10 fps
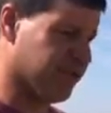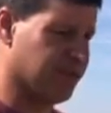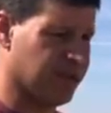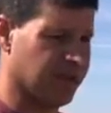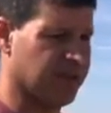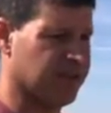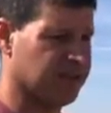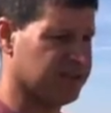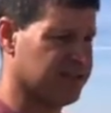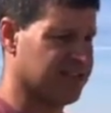before they
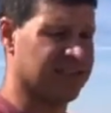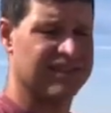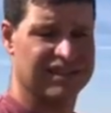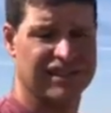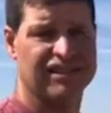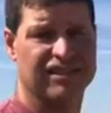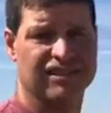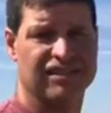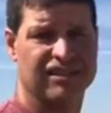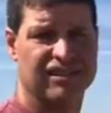all set seed and
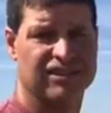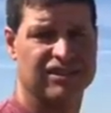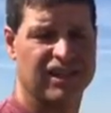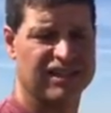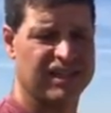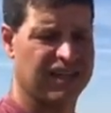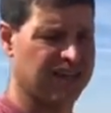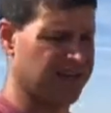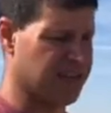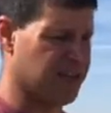try and take
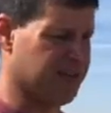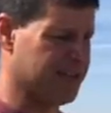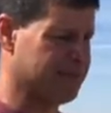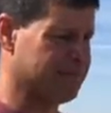care of it that way.